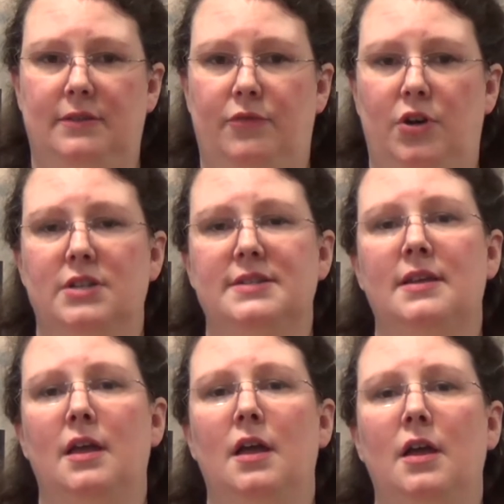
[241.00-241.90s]
in France,
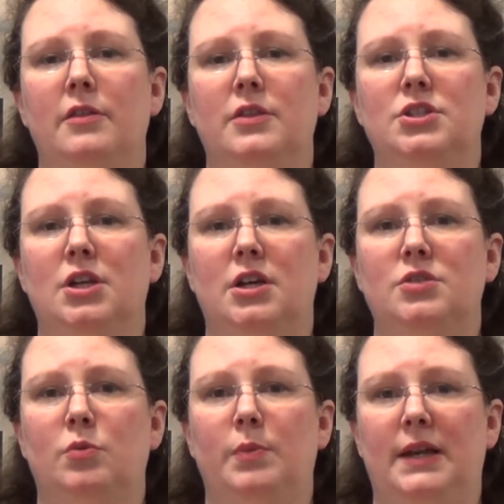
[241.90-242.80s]
the
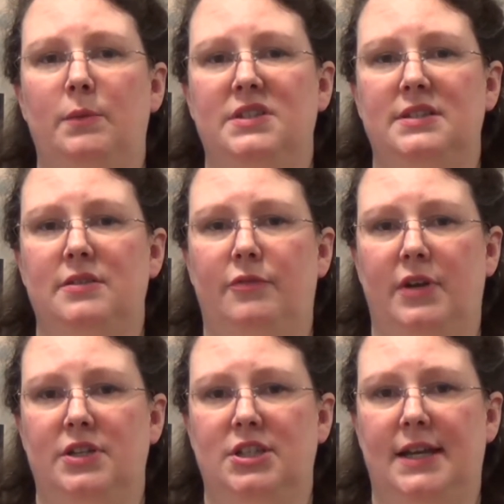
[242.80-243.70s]
charge will be limited to
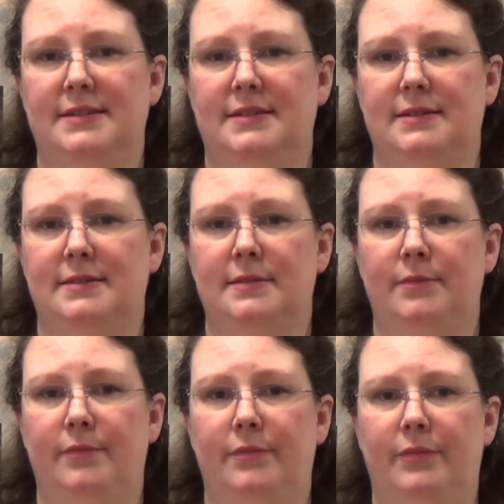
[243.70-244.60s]
French assets.
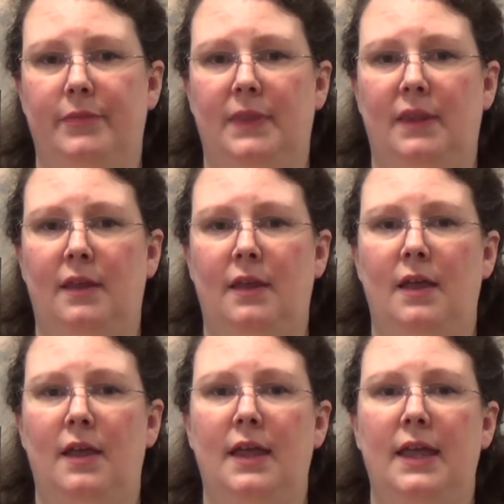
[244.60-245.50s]

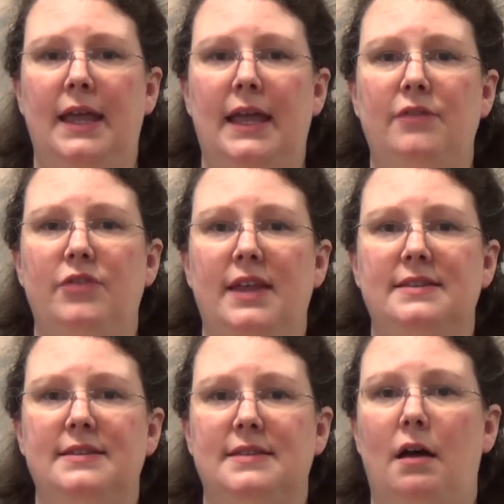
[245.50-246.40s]
If the
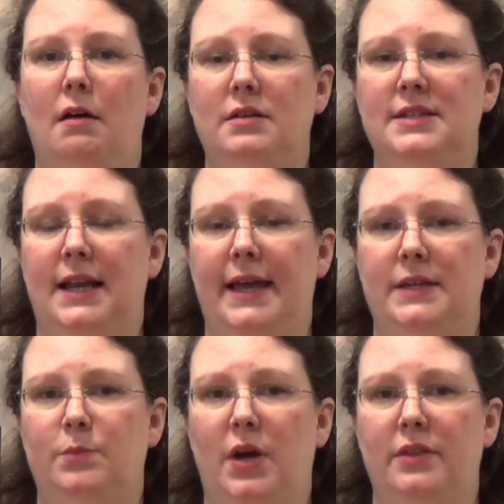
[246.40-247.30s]
assets are
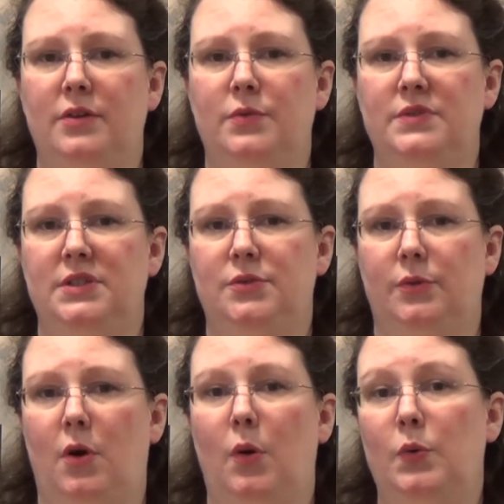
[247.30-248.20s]
declared by the
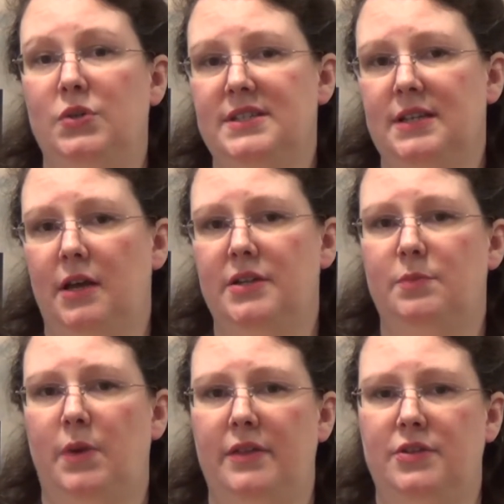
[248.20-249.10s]
constituent or
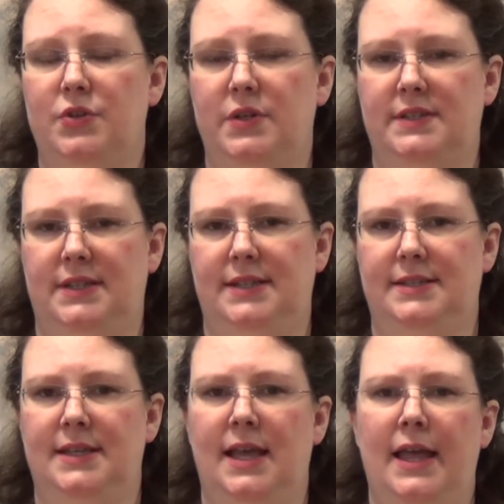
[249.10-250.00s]
disclosed by the
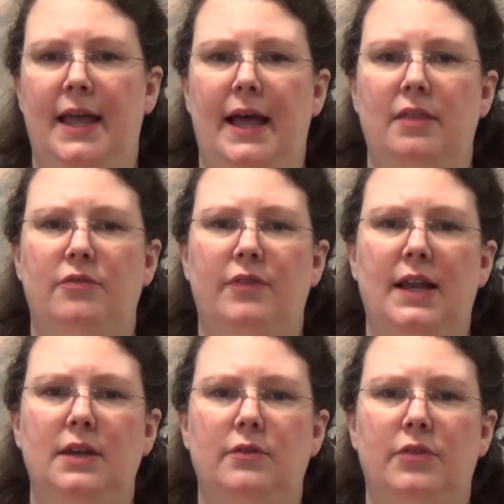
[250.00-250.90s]
trustees, and the
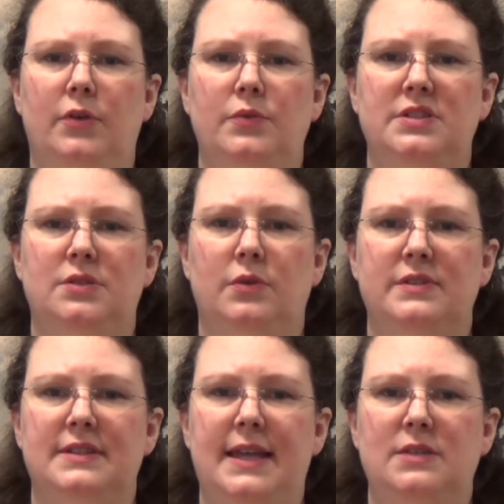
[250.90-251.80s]
value of the
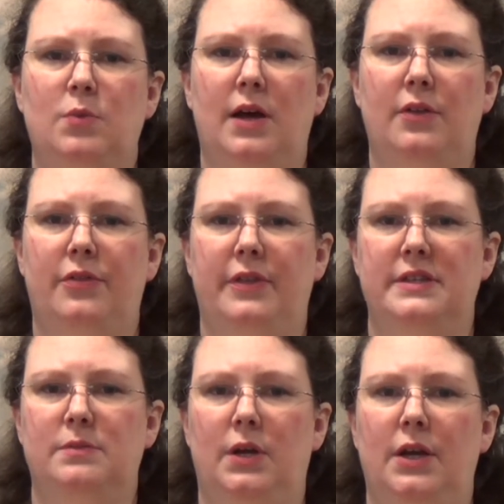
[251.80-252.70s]
constituent's net wealth
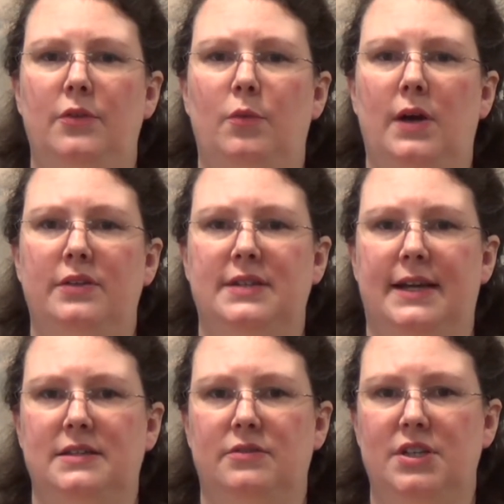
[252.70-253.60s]
is below the wealth
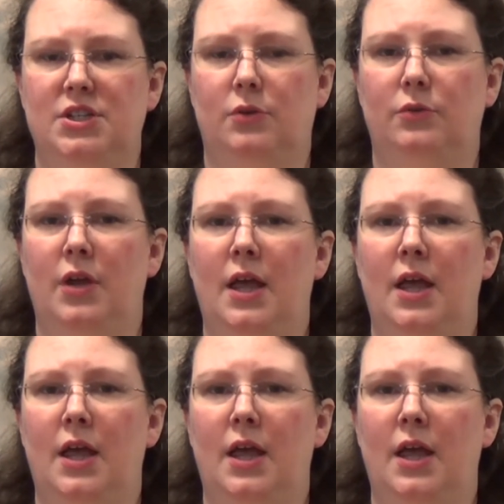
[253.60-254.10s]
tax threshold,